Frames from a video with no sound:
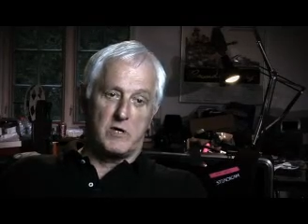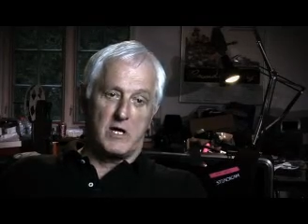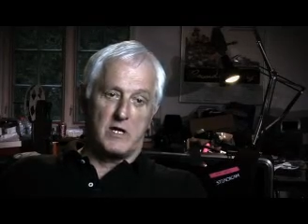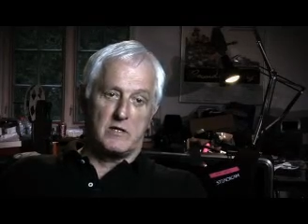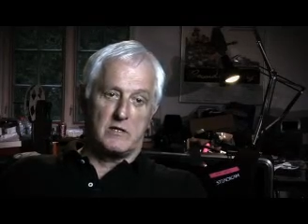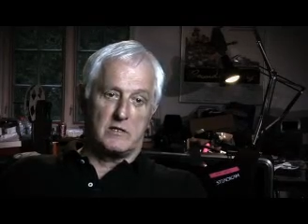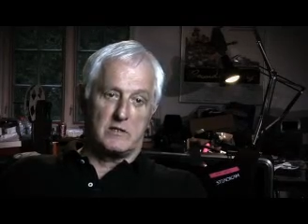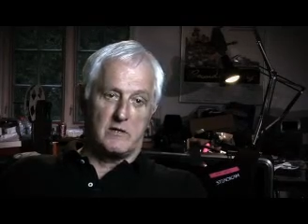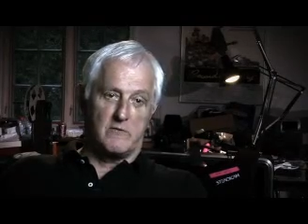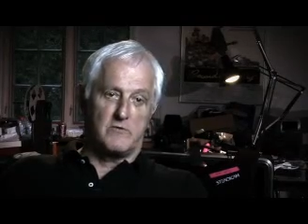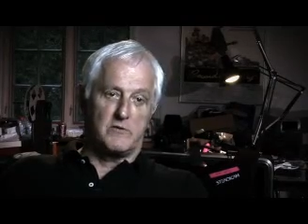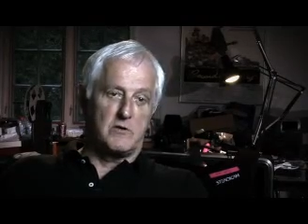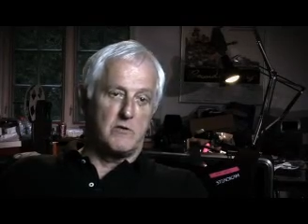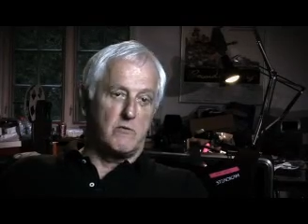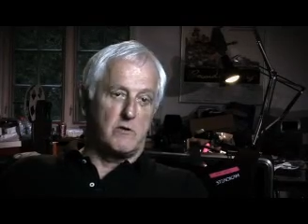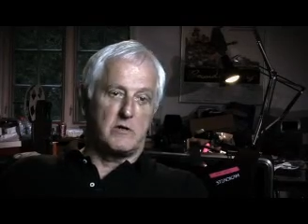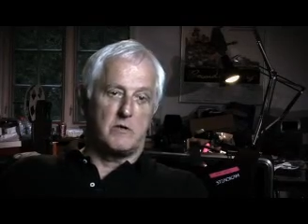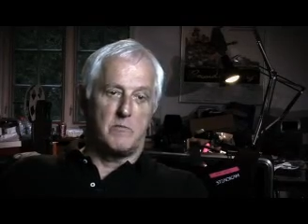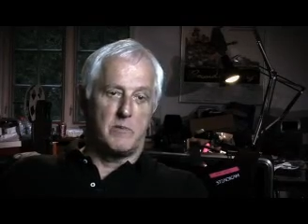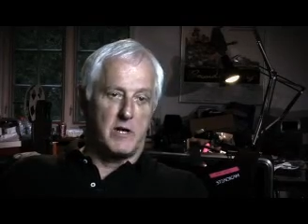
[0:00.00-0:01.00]
We had to lift
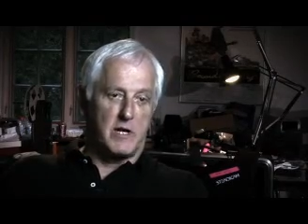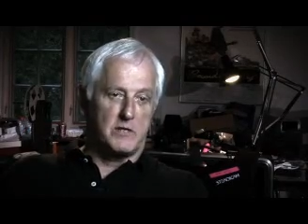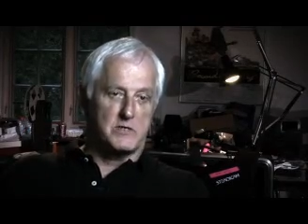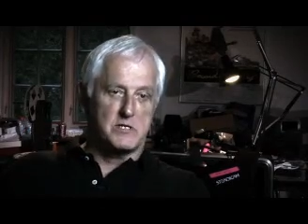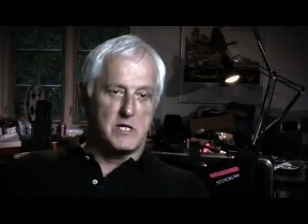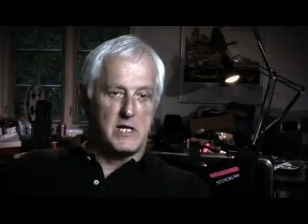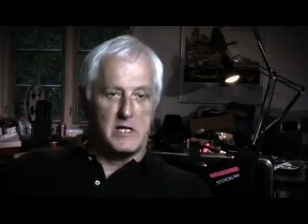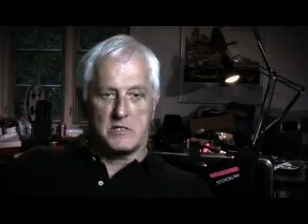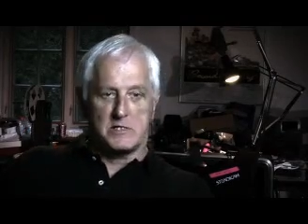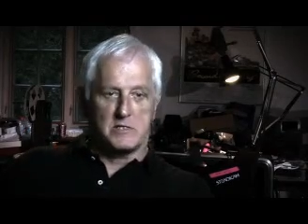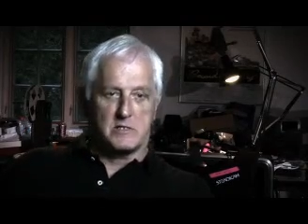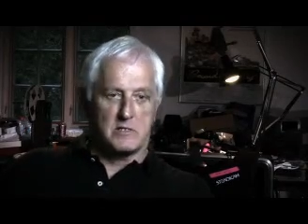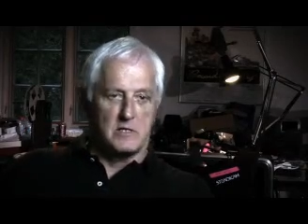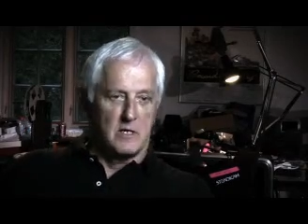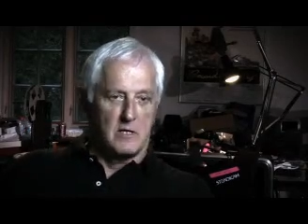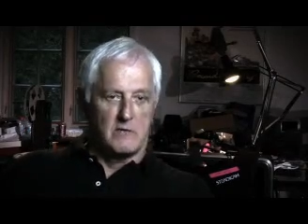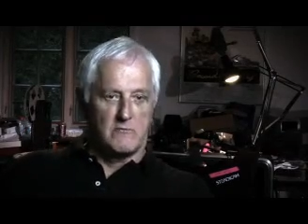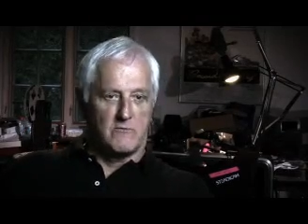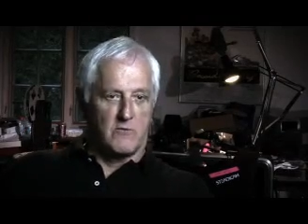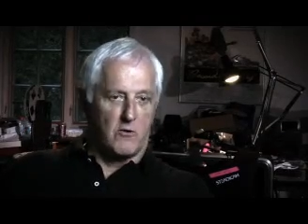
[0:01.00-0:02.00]
200 pounds each,
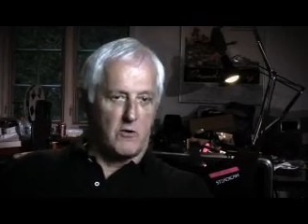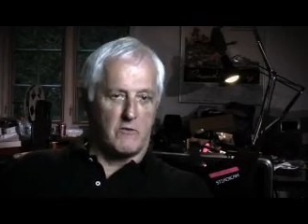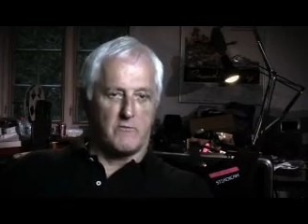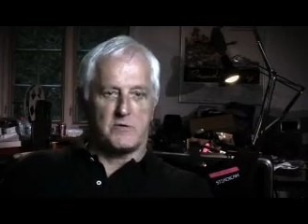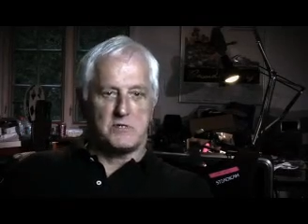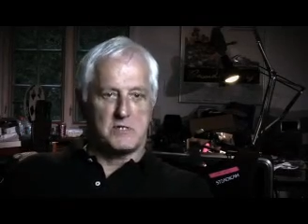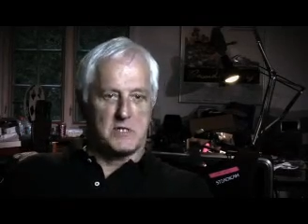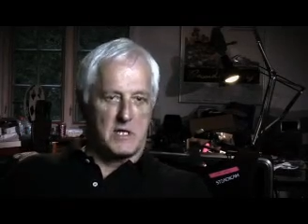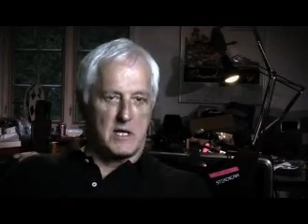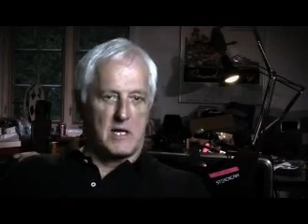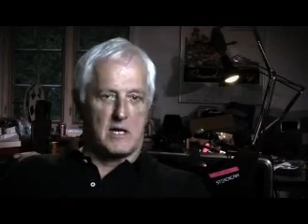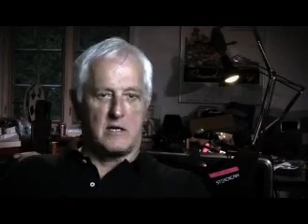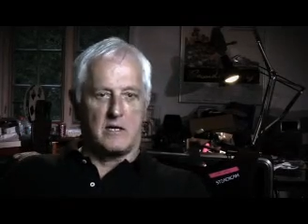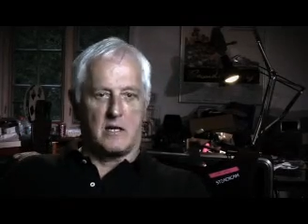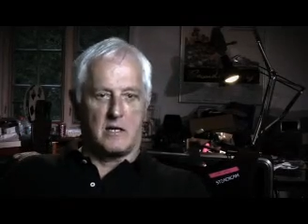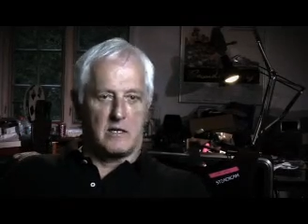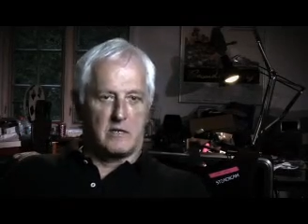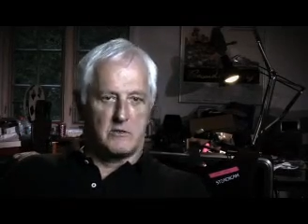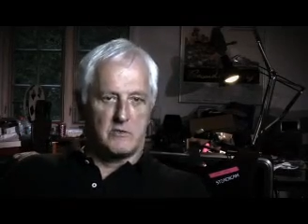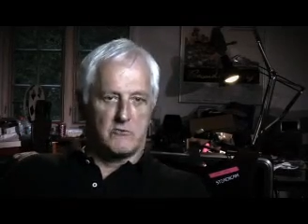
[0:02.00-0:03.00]
4 of us, to get
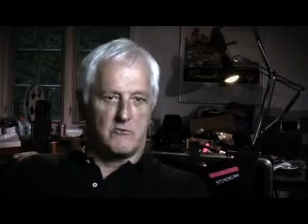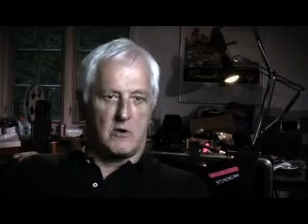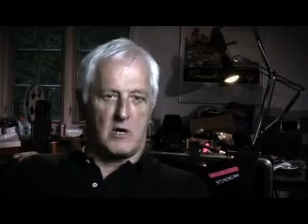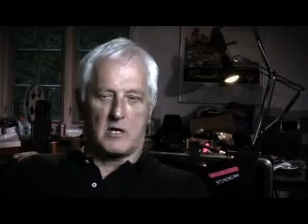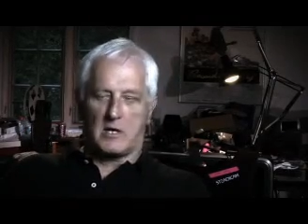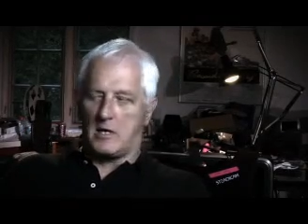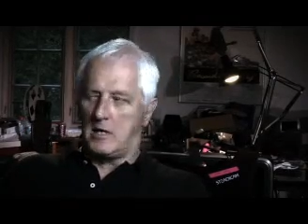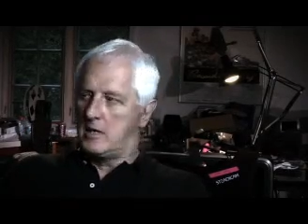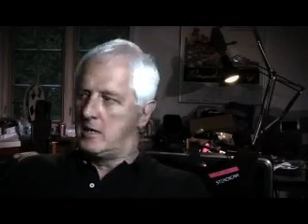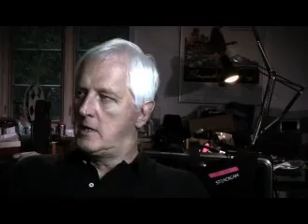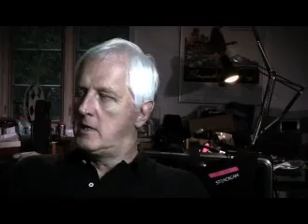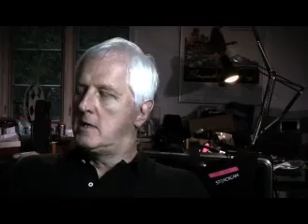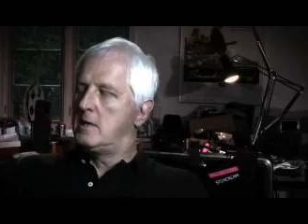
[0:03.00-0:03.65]
it on a truck.